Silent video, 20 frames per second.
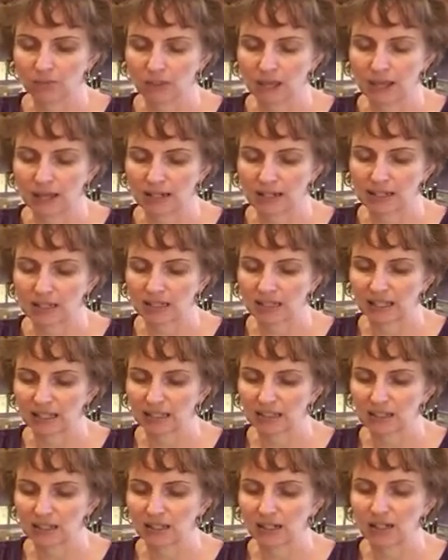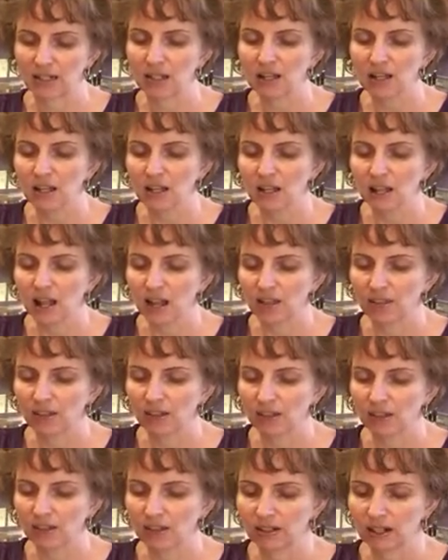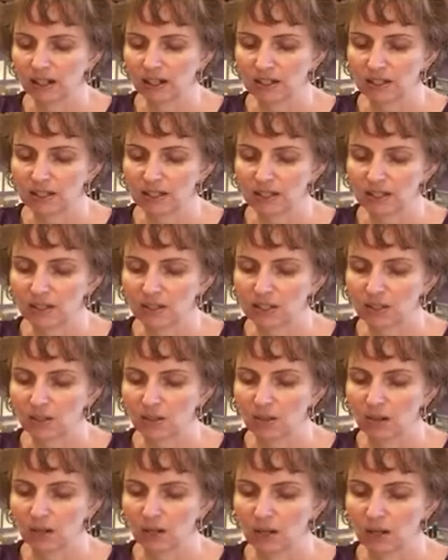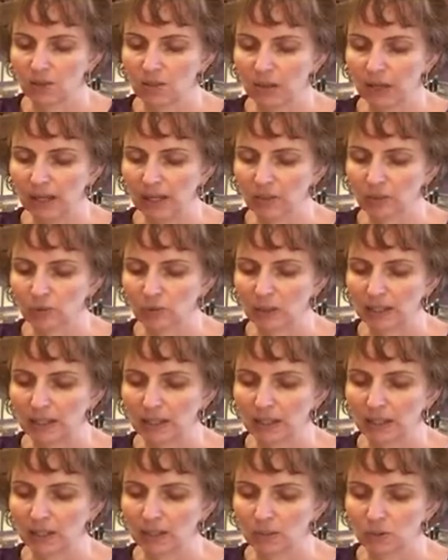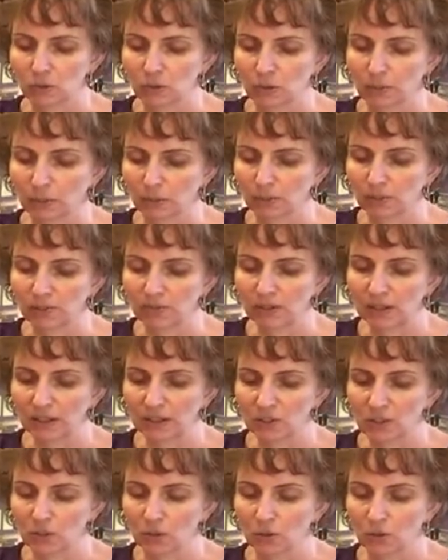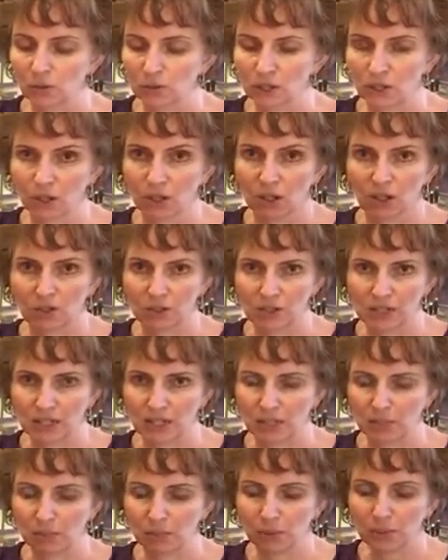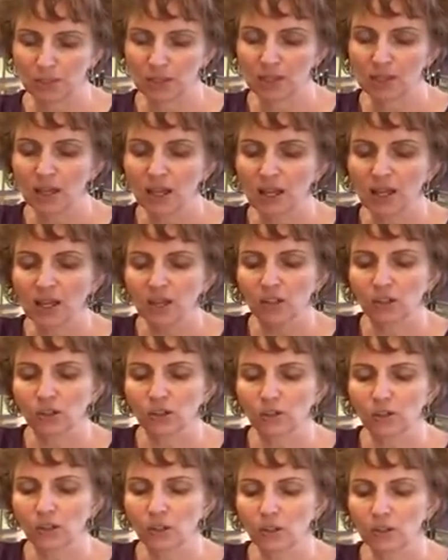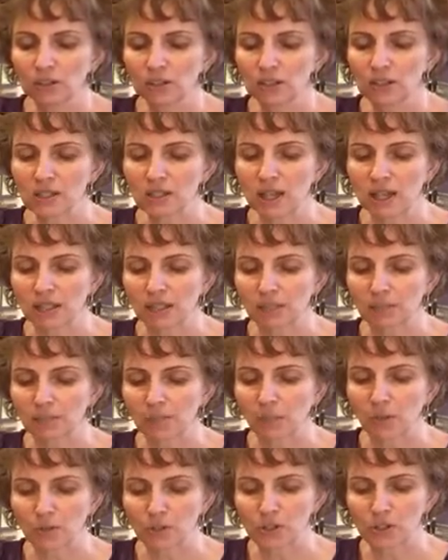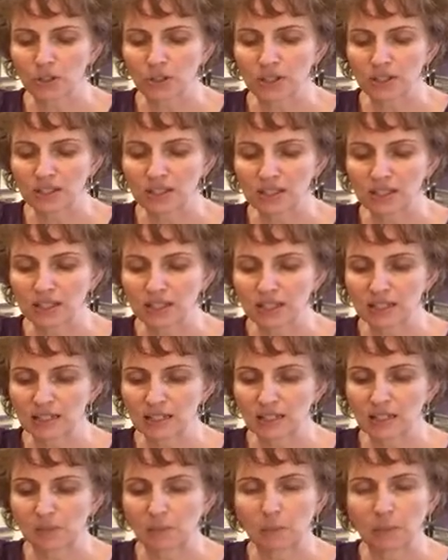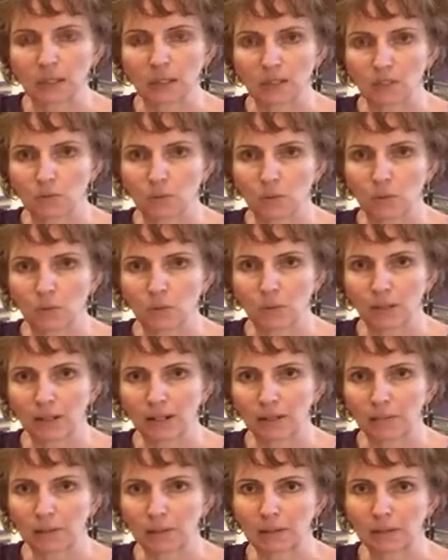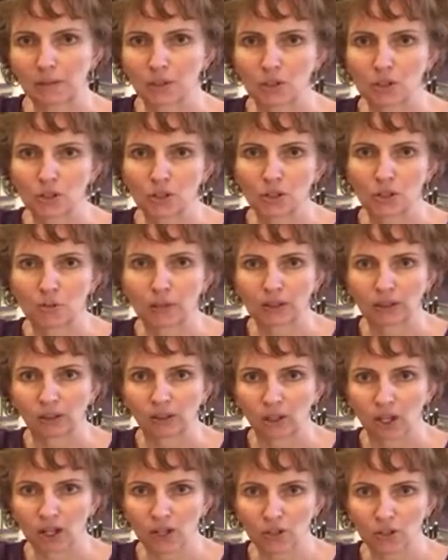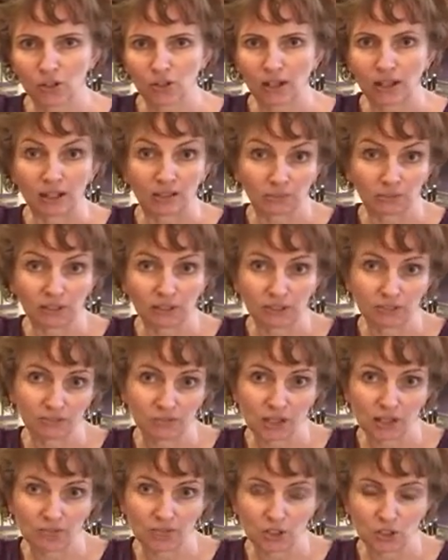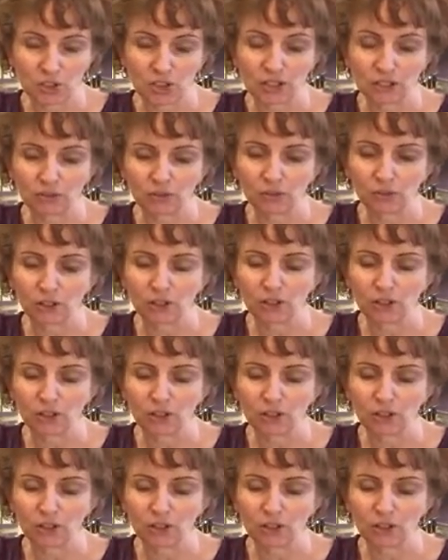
at a slant here, and then a nice handle right here, triple riveted, so it's all staying put. You'll notice that the bolster is slanted because what we want to be able to do on a larger knife, like a 5-inch knife or